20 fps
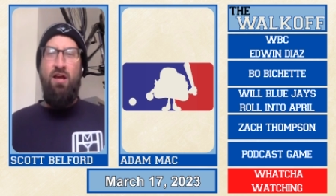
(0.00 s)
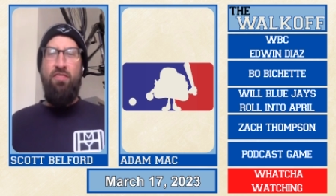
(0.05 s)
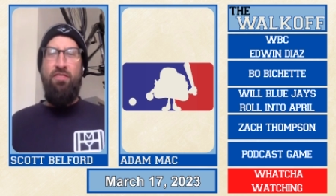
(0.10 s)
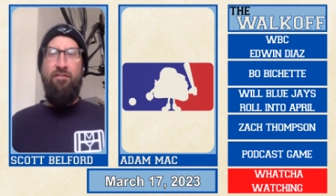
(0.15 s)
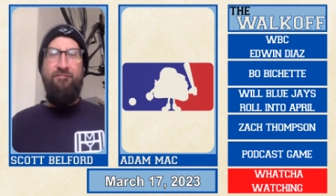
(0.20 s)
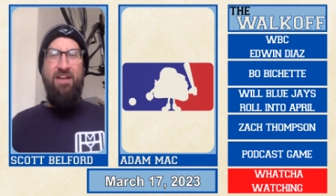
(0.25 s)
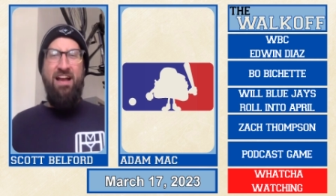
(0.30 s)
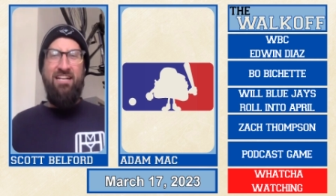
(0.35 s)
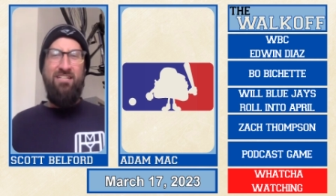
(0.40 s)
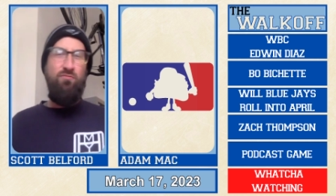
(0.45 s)
The
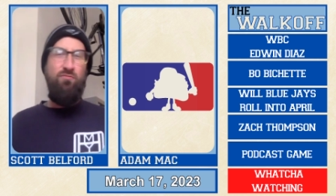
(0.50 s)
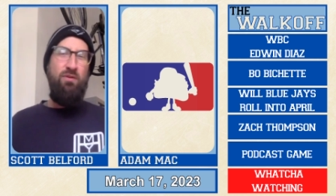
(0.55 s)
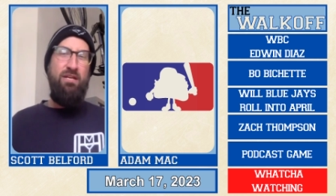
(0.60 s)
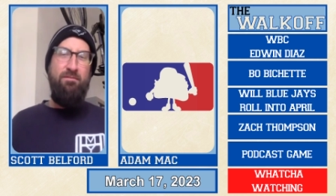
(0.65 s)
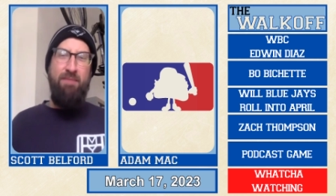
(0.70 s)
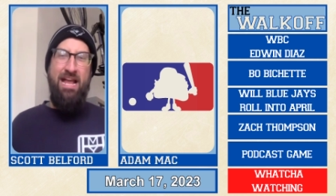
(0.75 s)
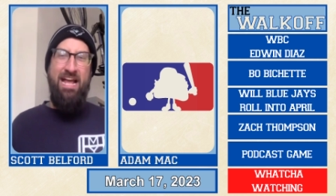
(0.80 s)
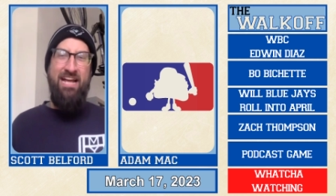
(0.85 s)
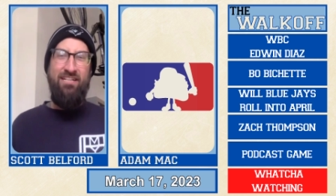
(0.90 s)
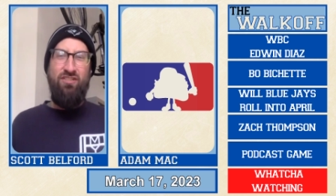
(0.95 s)
fact we
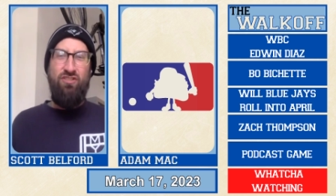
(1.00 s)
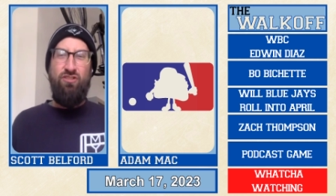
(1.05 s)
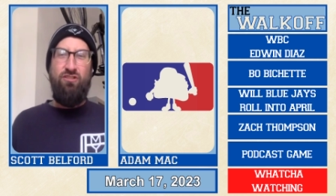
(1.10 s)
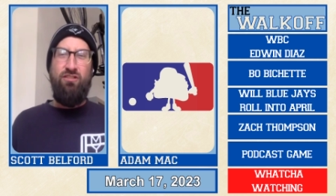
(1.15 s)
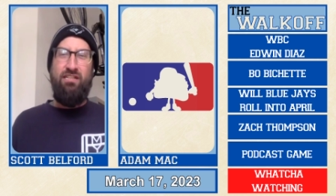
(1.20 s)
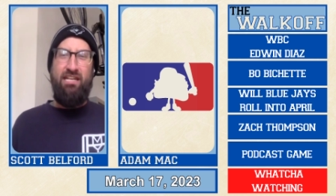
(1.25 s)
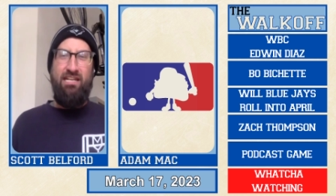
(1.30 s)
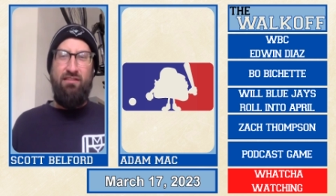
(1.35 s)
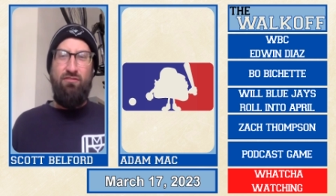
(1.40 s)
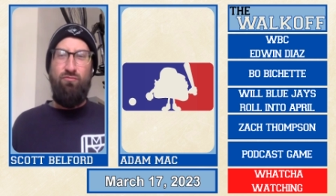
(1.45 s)
managed to
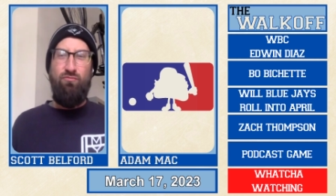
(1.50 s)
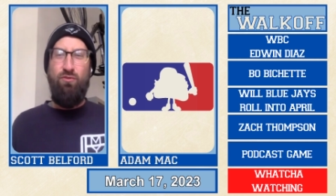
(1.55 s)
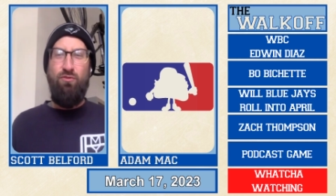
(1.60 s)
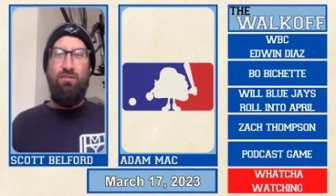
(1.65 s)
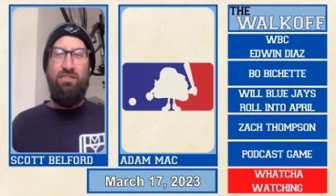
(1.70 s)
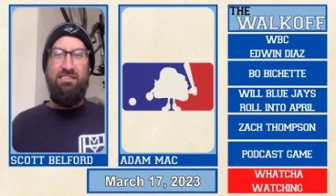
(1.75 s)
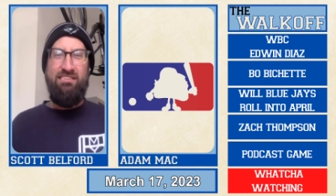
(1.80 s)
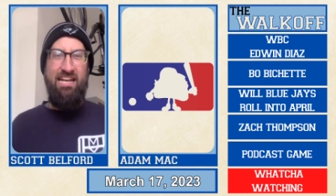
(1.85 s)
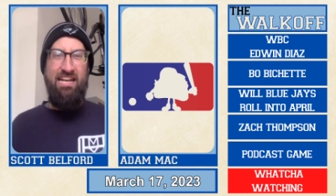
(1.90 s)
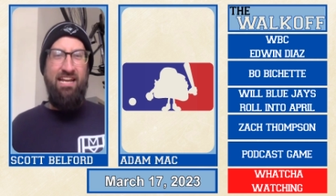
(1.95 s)
get through
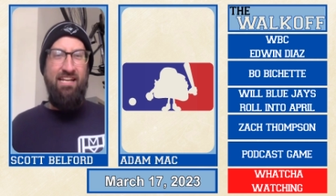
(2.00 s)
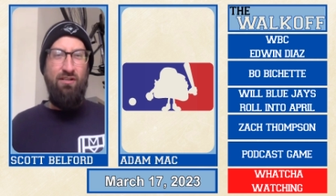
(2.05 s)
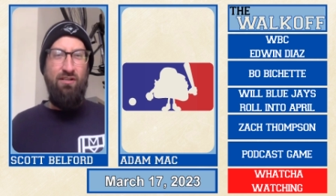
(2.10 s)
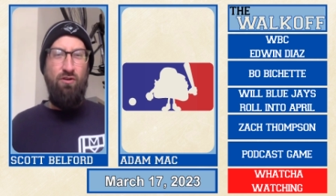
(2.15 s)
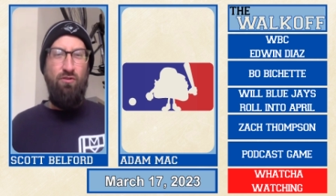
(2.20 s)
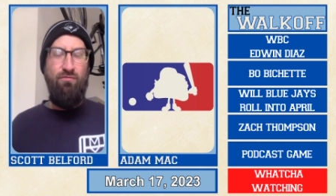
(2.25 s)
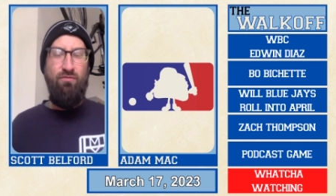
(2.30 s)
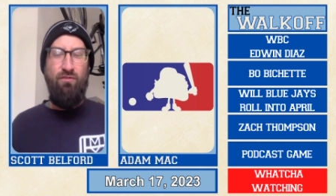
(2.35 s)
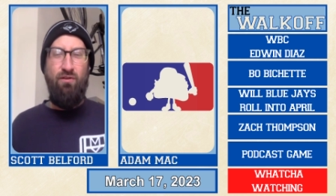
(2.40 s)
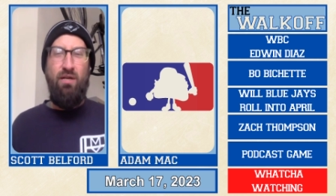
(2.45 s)
this
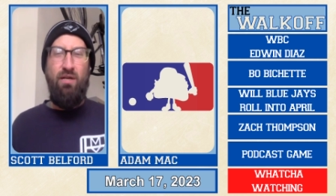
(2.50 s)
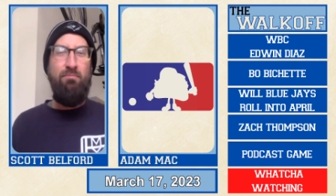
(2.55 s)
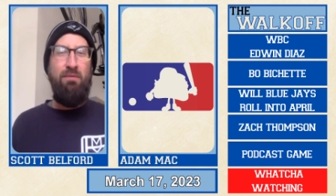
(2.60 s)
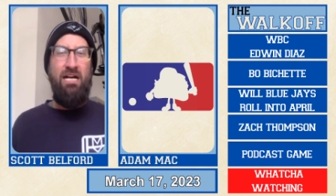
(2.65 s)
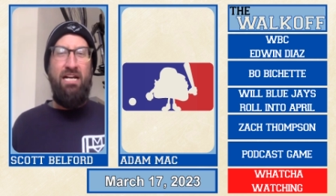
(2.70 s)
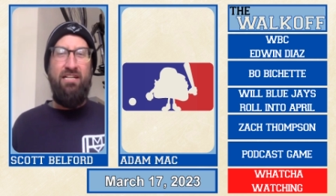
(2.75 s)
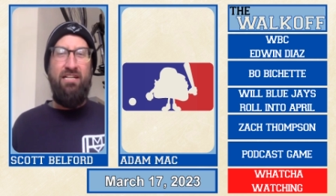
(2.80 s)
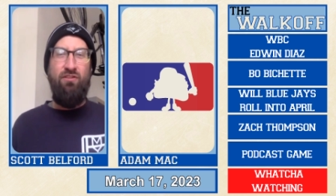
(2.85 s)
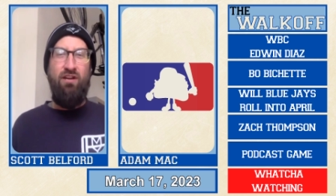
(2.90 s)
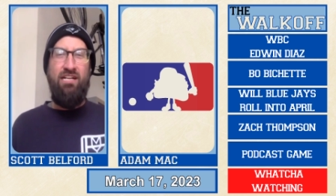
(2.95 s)
hangover and
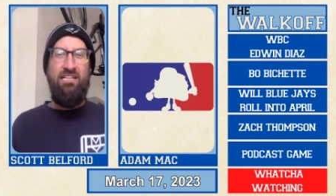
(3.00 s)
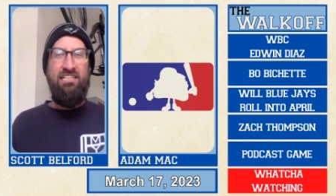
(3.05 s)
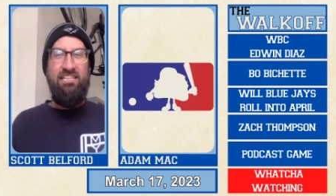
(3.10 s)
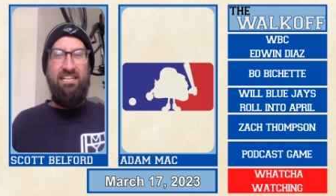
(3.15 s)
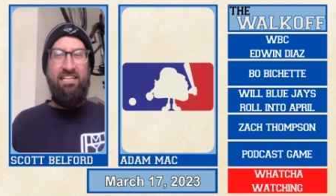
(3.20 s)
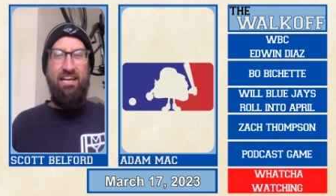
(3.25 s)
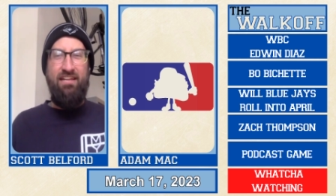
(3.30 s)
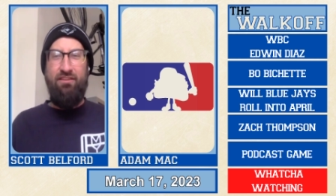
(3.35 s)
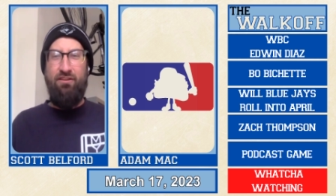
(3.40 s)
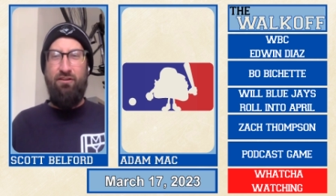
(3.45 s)
migraine
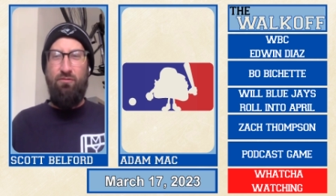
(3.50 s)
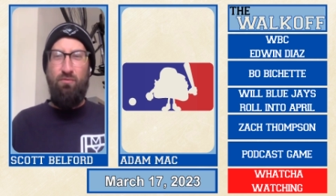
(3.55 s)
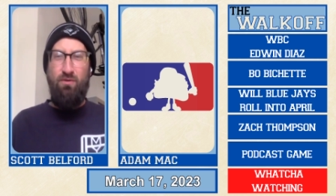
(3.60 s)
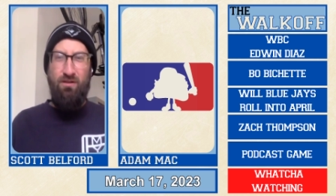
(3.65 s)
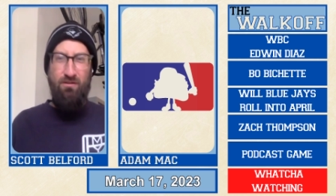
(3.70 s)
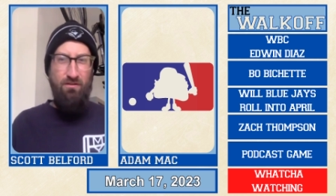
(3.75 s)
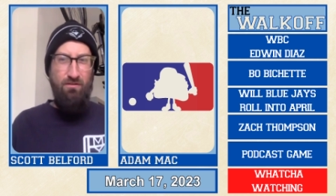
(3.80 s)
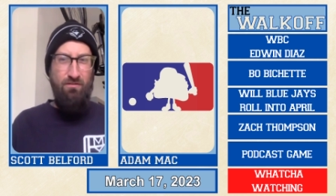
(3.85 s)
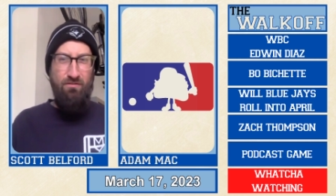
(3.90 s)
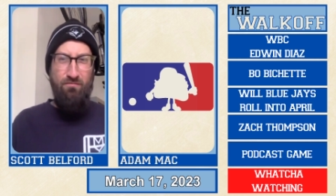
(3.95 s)
together,
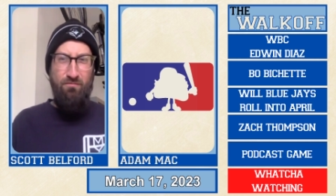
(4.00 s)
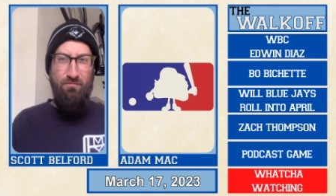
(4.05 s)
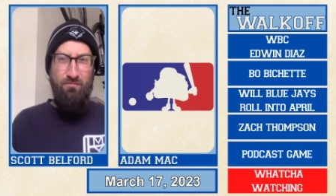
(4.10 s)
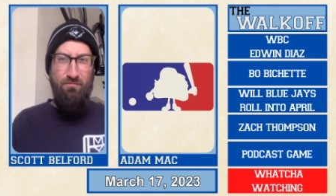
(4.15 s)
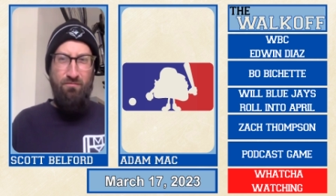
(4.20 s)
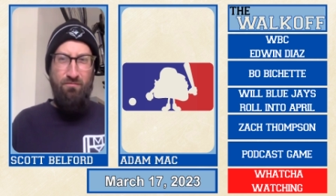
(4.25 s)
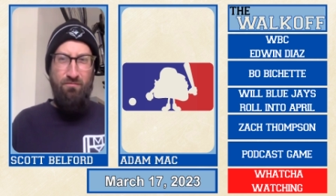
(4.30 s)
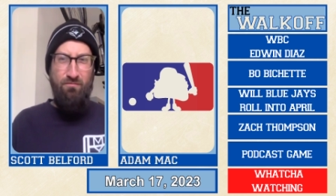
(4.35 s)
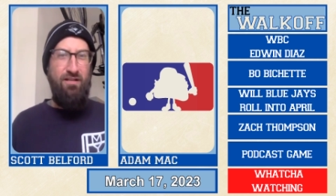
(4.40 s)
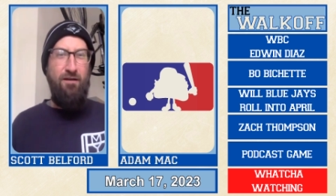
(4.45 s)
we're
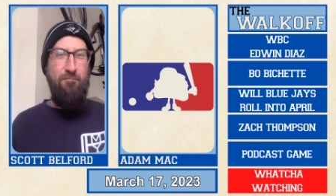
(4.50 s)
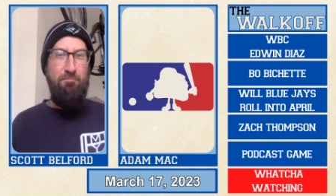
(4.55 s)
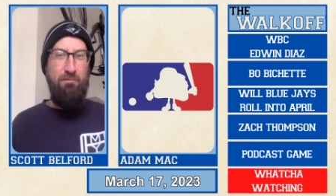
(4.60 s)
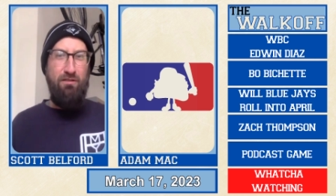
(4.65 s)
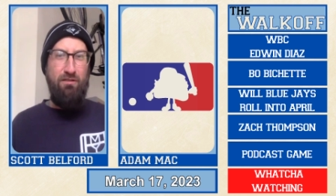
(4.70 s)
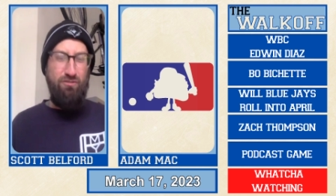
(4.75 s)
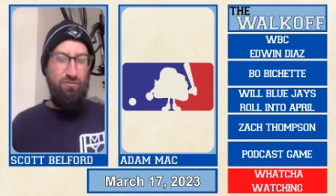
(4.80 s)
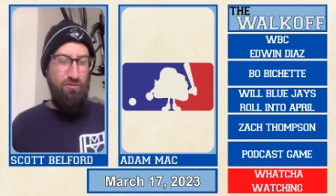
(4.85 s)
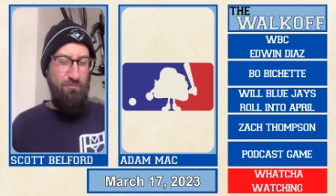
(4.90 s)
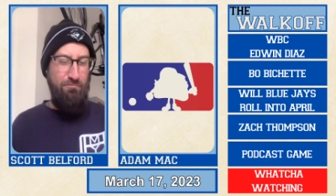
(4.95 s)
just a
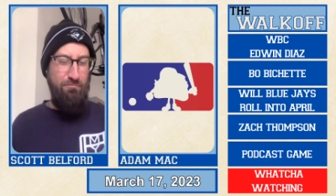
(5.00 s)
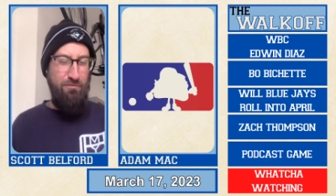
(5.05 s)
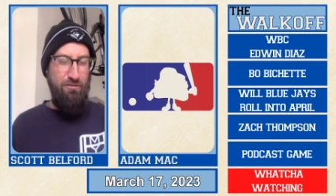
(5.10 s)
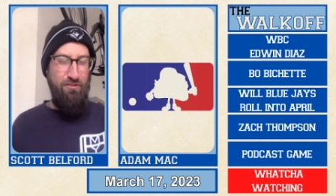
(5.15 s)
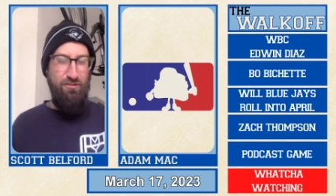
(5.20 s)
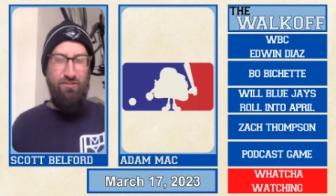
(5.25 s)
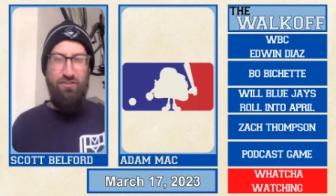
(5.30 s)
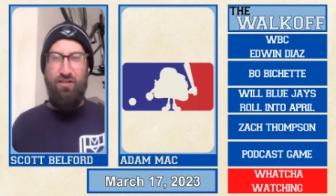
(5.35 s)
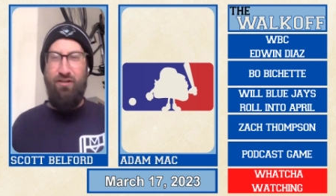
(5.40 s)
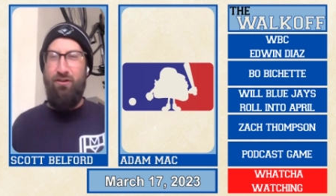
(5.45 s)
couple of
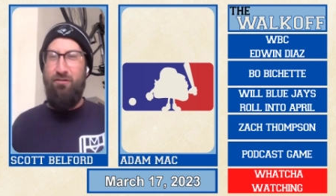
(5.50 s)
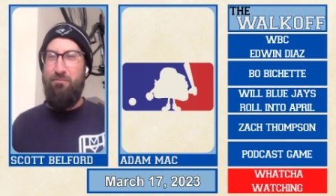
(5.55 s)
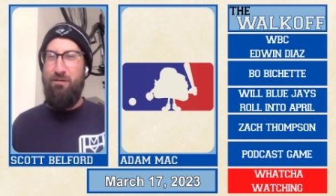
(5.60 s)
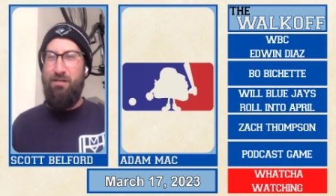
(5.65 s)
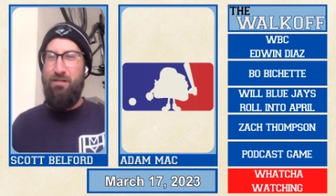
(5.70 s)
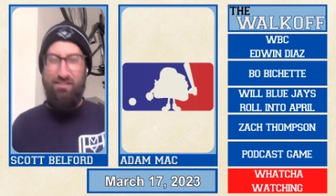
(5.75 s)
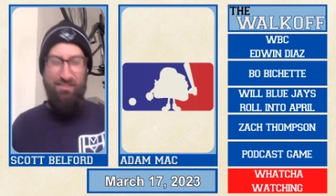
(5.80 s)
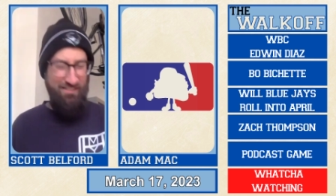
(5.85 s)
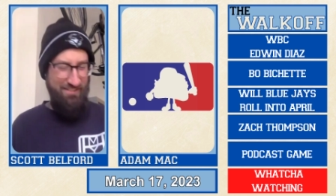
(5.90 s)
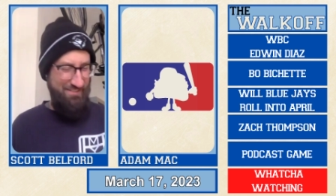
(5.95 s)
troopers, you know,
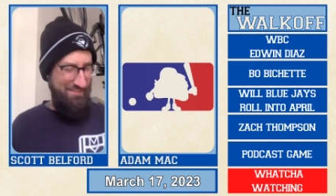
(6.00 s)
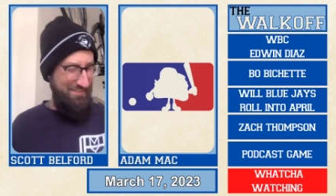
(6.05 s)
bud?